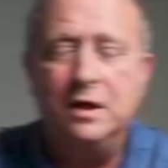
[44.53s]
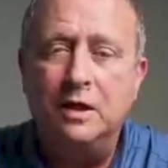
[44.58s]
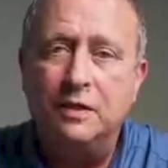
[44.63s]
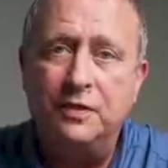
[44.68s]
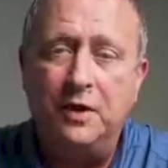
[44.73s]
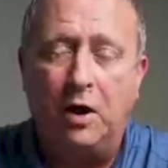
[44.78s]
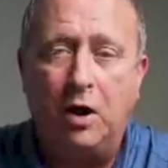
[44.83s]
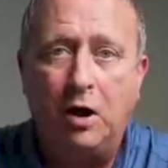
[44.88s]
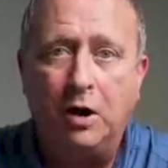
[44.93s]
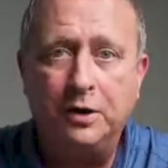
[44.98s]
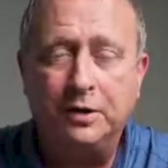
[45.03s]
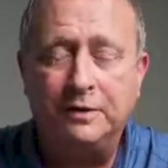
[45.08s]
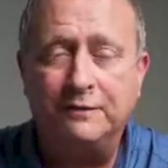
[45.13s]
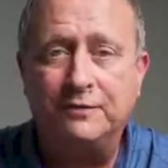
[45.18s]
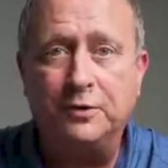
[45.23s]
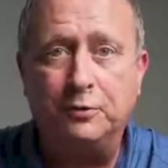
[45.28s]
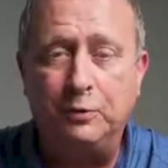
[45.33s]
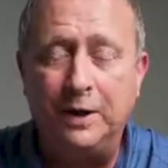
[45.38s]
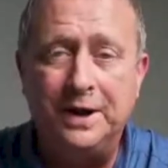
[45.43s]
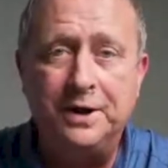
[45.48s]
The heart of the
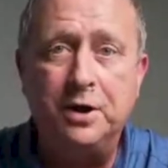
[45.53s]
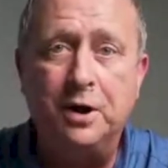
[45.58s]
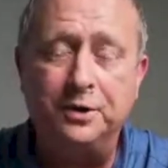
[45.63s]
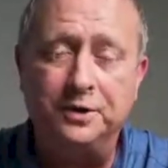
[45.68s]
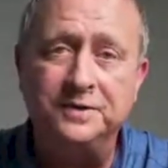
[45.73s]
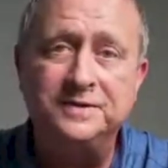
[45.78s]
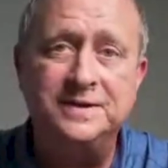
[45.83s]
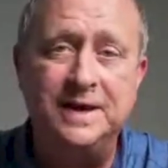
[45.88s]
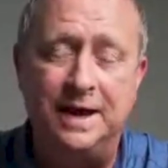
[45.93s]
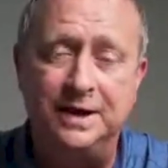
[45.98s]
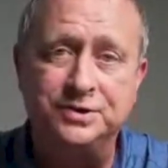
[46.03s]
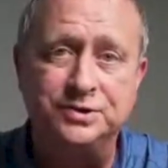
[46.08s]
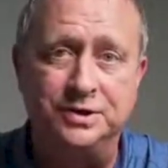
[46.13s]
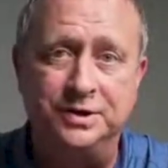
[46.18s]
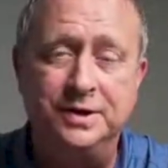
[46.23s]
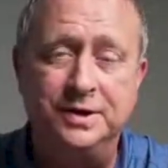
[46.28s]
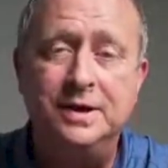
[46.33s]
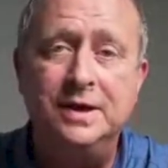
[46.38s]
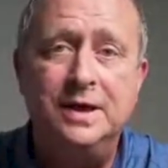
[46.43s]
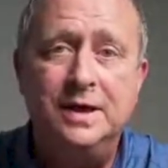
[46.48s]
radar detection
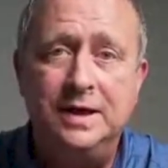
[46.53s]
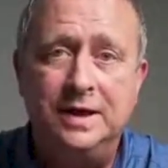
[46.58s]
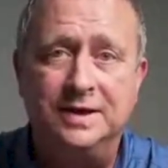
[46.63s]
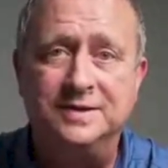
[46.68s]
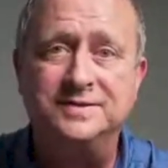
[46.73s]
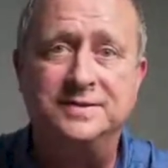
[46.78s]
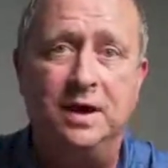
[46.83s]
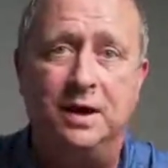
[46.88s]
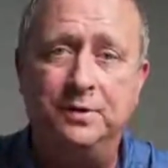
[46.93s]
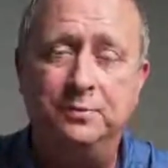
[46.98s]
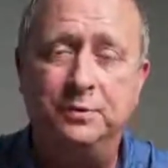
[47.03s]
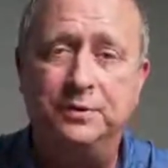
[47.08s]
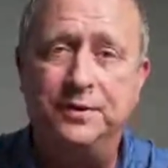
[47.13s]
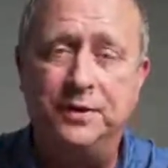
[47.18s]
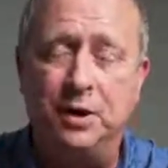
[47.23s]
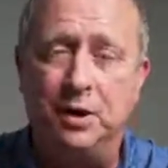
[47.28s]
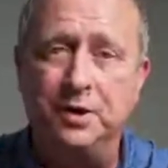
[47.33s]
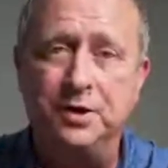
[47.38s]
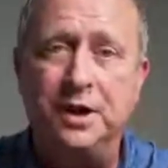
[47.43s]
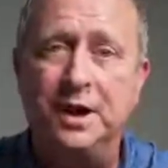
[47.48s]
is done with the
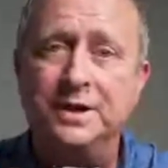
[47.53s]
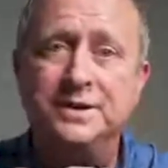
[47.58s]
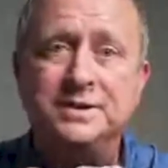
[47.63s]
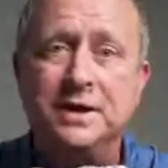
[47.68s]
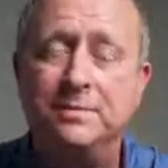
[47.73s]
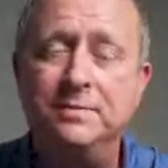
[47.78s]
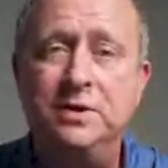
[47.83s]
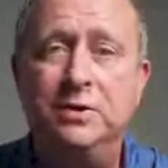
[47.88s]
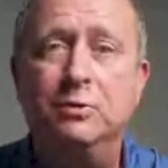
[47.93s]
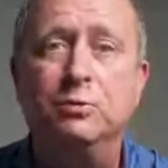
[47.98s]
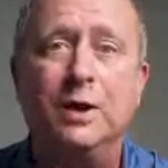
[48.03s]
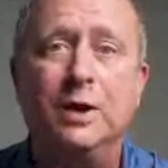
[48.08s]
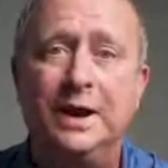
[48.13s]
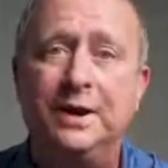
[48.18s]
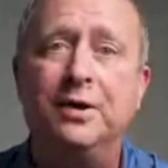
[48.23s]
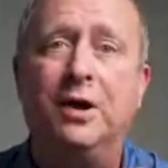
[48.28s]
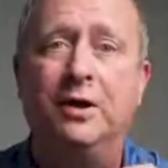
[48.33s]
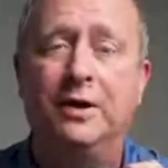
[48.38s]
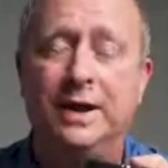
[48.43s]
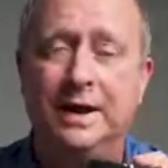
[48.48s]
R9W
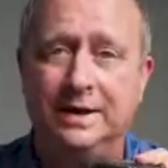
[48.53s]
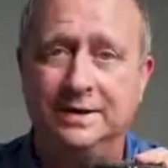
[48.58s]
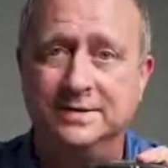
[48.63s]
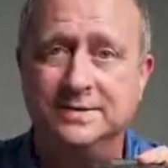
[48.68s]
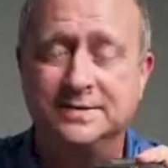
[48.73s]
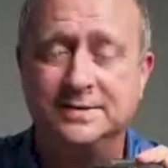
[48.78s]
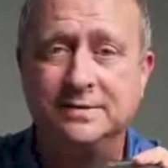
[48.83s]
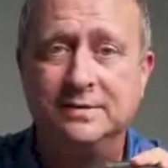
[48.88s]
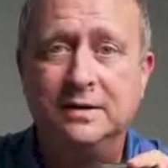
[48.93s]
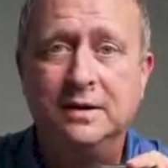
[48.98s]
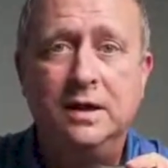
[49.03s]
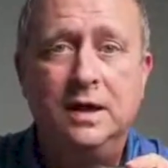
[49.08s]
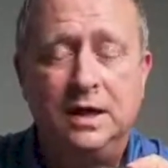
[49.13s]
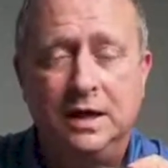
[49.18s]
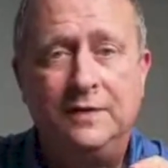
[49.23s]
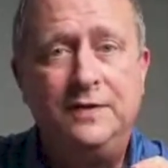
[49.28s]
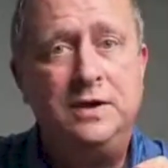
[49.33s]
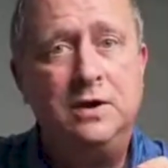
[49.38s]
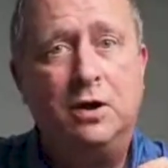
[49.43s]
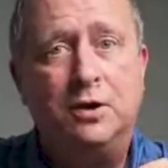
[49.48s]
radar heads. In
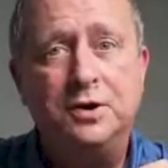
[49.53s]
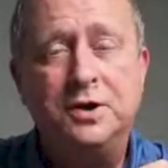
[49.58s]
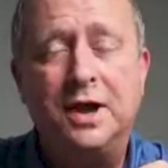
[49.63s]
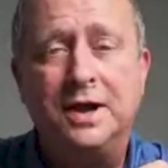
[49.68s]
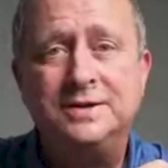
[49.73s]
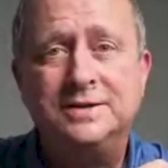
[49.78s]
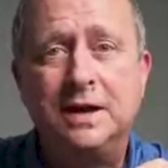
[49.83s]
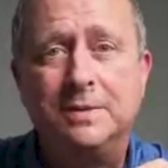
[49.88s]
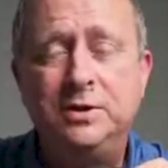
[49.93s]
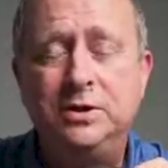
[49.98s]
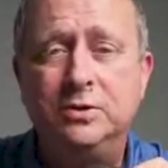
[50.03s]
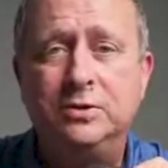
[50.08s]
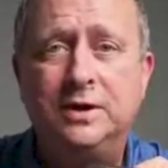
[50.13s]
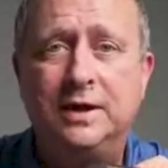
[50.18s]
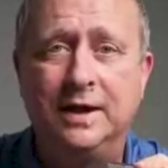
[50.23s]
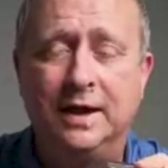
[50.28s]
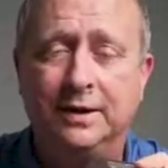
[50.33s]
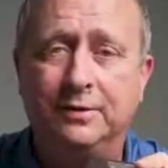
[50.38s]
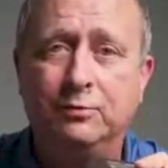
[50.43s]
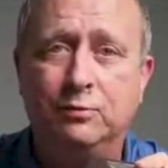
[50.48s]
the R9W
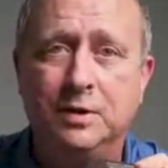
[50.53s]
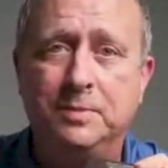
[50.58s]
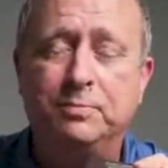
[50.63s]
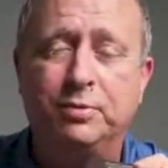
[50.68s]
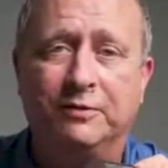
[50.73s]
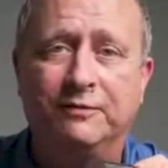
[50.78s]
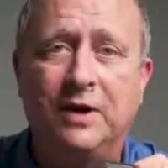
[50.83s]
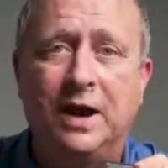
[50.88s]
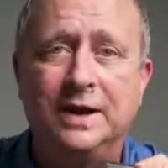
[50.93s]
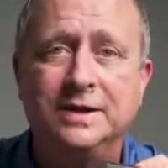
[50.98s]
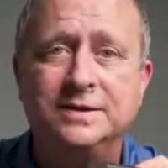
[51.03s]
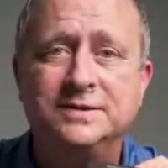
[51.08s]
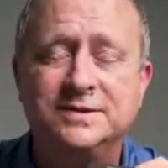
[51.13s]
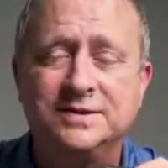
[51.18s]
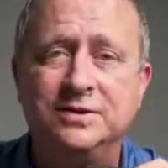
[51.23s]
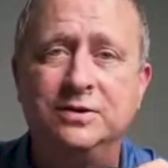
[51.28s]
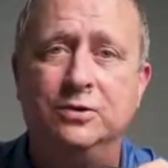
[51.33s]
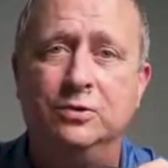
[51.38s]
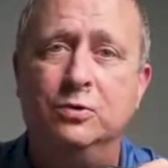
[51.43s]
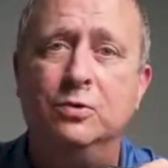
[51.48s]
kit, we provide
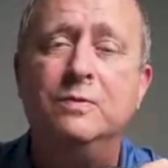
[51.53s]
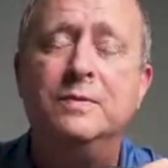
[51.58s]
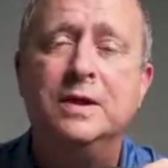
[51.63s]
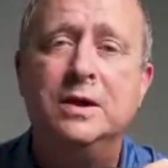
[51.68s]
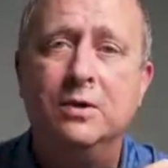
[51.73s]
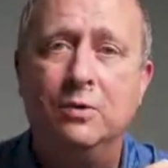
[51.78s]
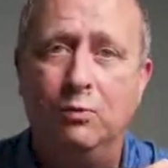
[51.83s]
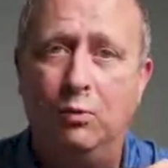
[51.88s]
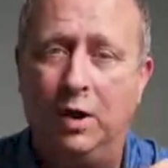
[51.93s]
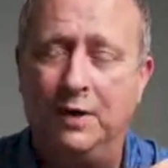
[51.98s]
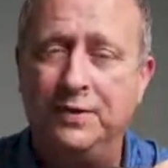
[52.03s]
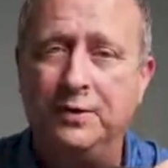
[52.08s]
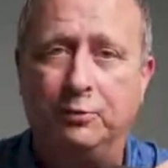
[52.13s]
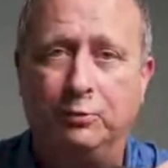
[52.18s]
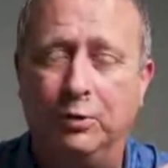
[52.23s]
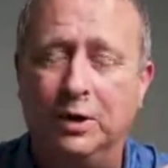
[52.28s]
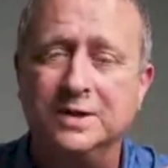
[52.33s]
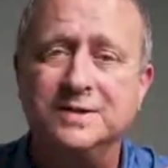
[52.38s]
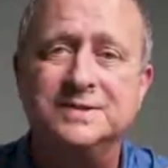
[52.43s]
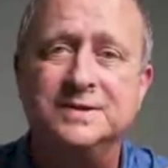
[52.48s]
two, one that
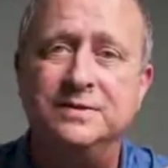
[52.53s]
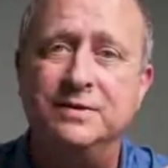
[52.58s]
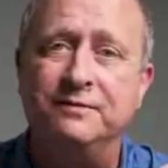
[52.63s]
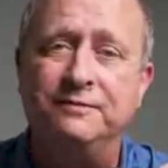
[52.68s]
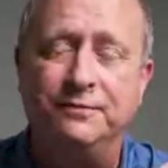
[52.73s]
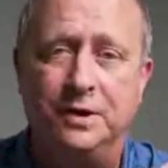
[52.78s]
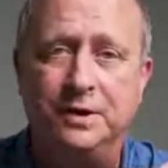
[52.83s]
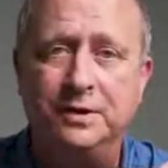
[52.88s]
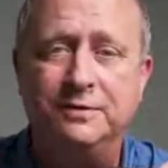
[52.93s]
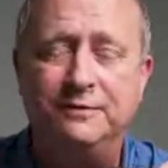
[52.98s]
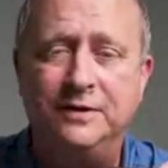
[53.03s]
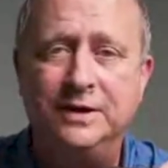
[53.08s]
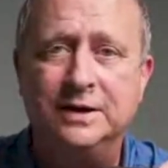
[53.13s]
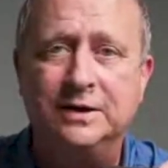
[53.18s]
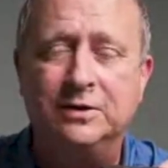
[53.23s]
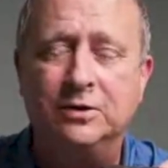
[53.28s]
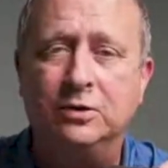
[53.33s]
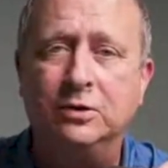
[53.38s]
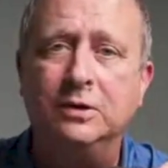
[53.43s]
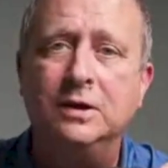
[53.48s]
runs in the front of the
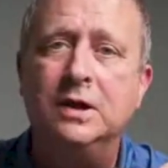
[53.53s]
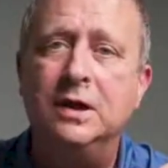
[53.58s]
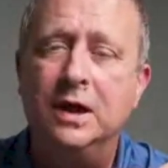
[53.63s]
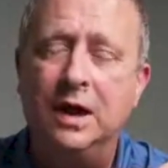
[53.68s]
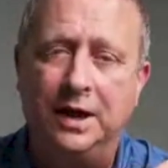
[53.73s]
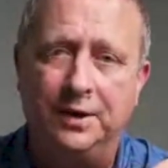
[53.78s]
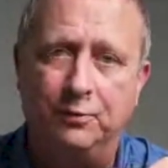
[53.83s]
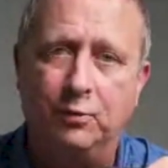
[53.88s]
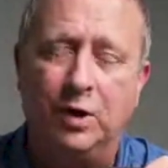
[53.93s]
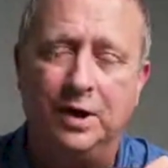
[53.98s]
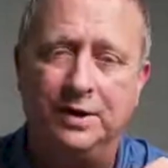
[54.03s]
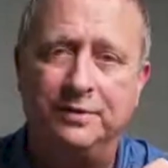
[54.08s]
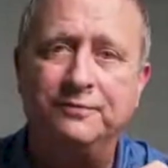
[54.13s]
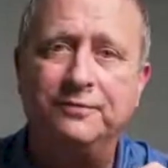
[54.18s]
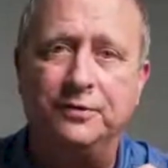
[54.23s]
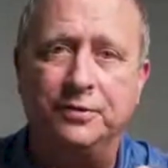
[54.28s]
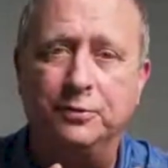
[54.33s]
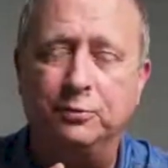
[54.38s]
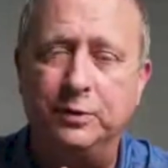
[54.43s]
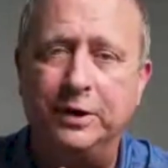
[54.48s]
vehicle and one for
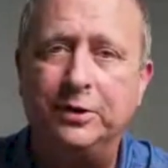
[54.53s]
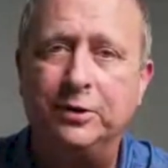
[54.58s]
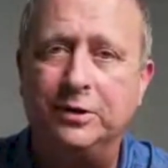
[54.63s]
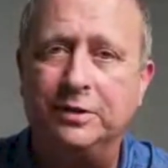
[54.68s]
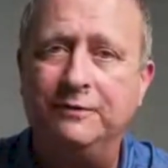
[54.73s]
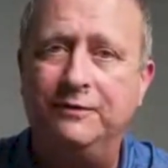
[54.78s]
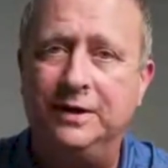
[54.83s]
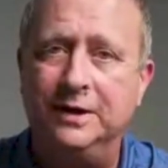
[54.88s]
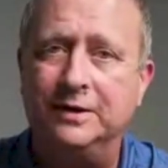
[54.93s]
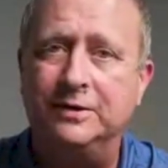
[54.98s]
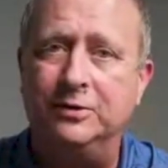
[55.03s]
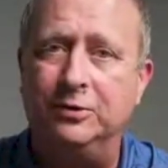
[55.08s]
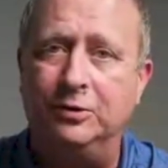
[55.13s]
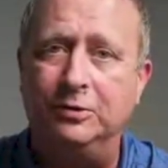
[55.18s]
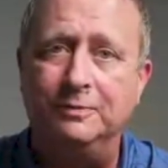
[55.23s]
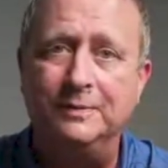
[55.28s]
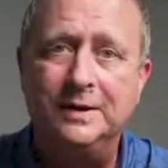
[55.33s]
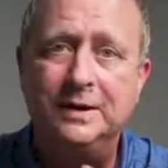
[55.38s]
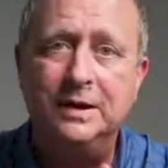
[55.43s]
the rear of the vehicle.